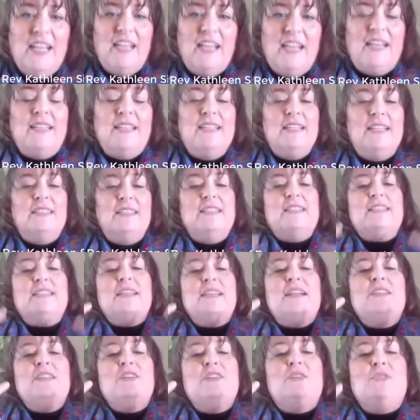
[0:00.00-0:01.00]
until the
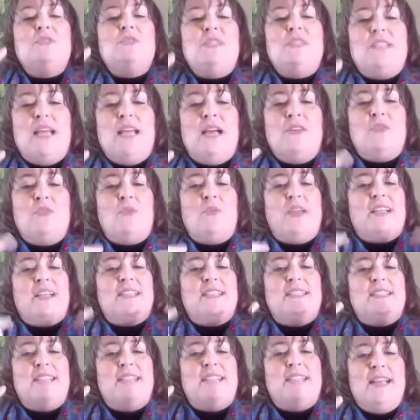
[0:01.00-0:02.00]
sun goes down and we
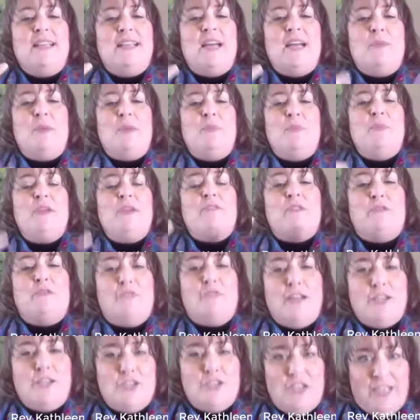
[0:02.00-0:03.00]
can stand up and be
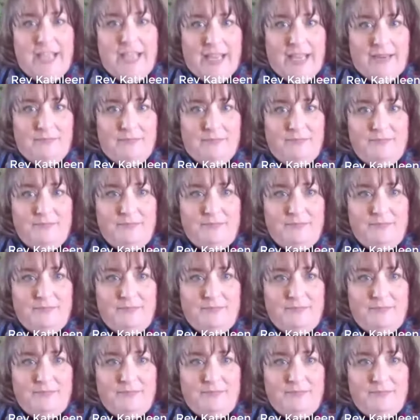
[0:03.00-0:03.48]
refreshed again.